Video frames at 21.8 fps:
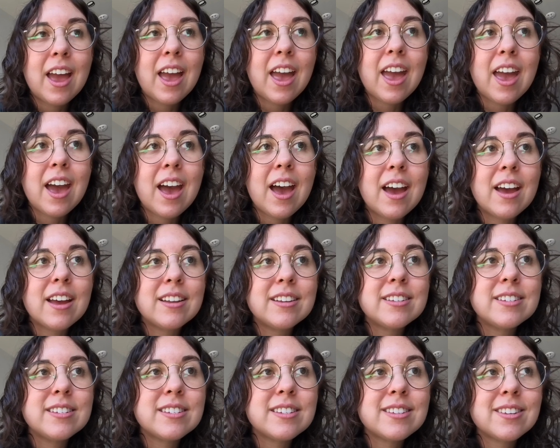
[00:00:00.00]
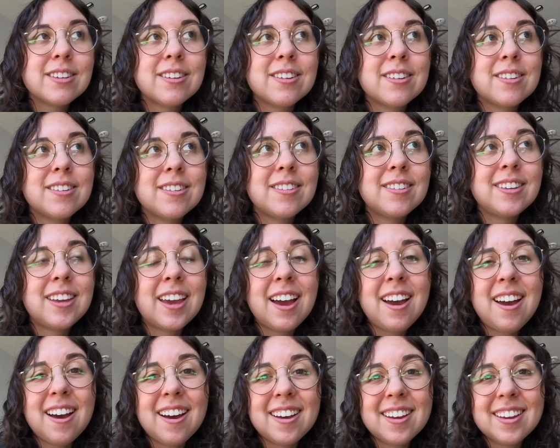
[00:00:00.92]
And
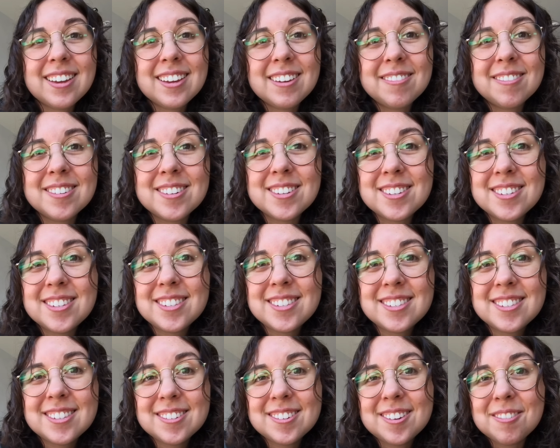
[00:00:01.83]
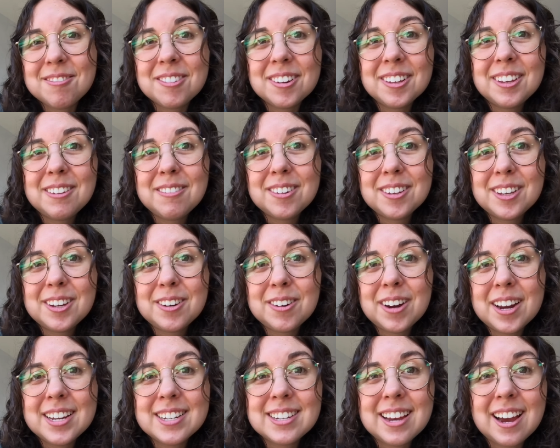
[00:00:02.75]
yeah, it was a really, really
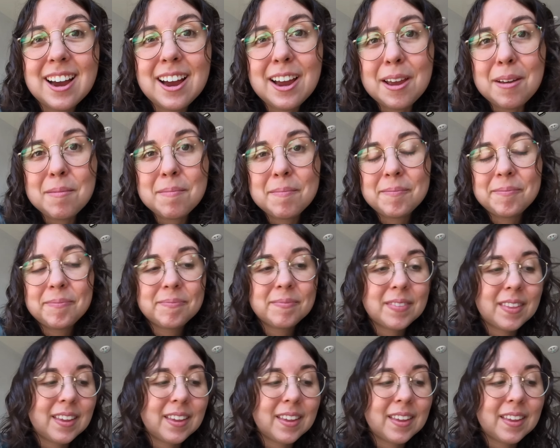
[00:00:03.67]
great time.